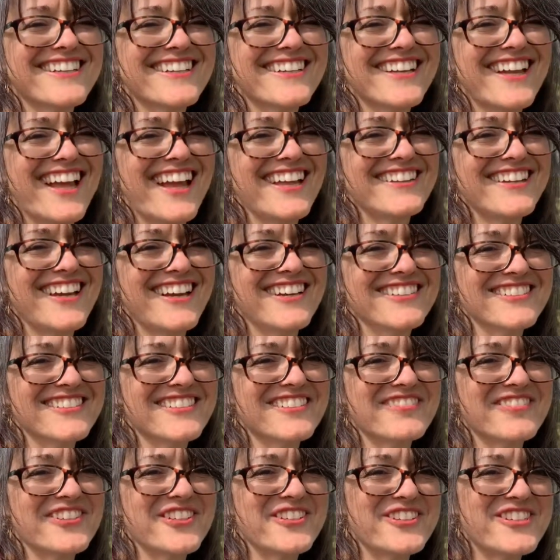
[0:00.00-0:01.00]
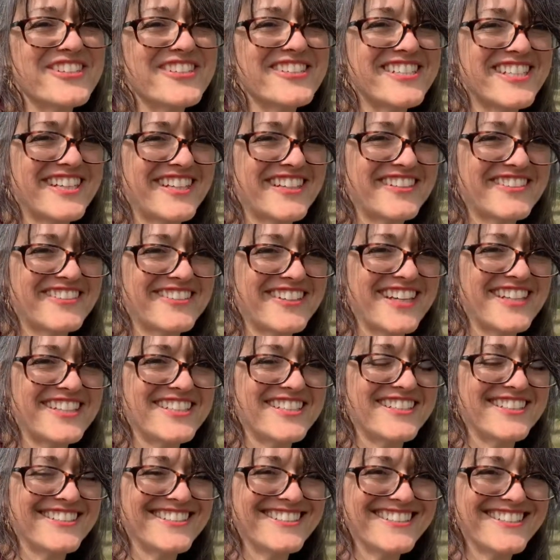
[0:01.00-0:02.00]
and the health of future
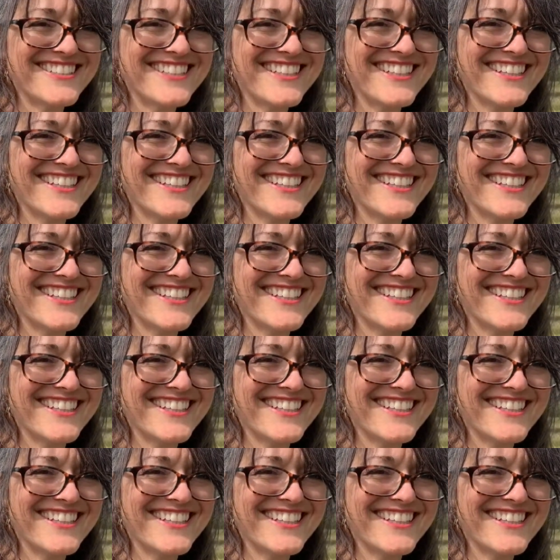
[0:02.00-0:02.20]
generations.